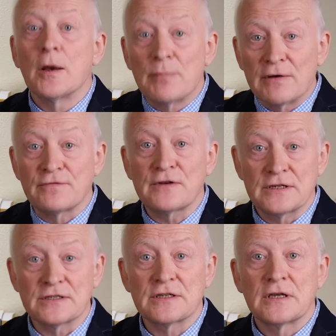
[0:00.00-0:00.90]
But
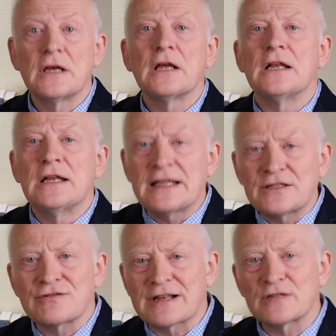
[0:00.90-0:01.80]
first, let's
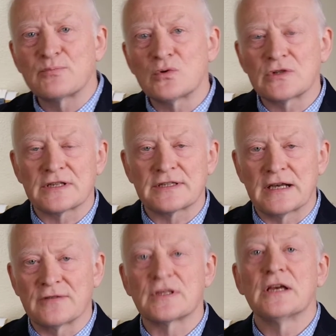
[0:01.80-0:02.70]
transport
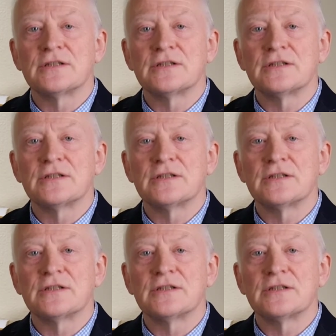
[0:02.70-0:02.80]
ourselves